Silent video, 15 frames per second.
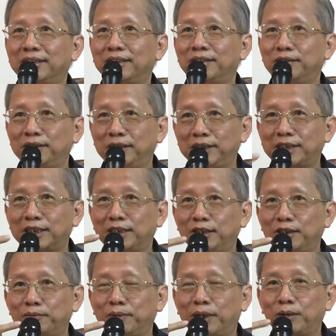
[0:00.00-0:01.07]
You listen
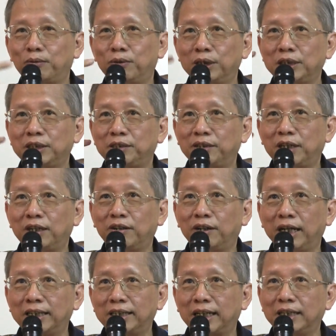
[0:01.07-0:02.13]
to my voice, you are
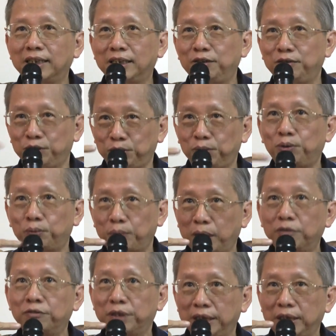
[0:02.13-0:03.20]
not attentive, you
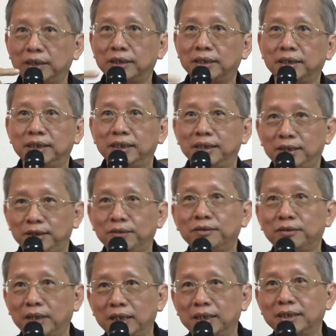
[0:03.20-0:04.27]
dwell here already. Do
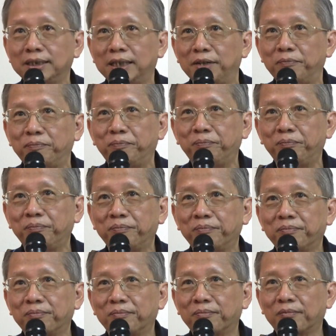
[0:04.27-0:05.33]
you understand?
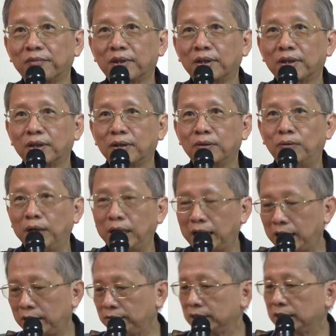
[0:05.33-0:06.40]

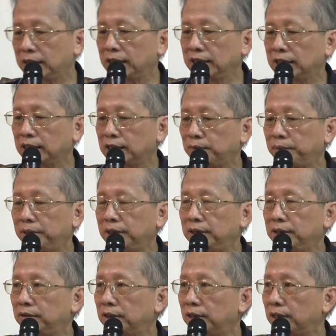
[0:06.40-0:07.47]
Whatever sense experience
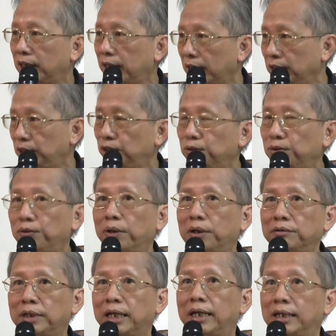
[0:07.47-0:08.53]
you arise, you
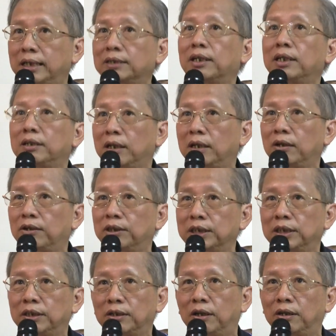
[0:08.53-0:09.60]
dwell there. That's why you are lost
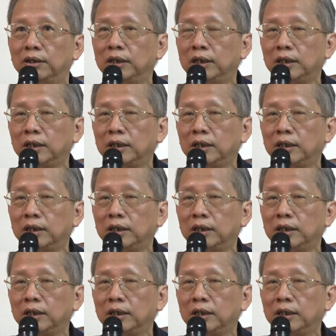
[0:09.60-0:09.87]
in thought.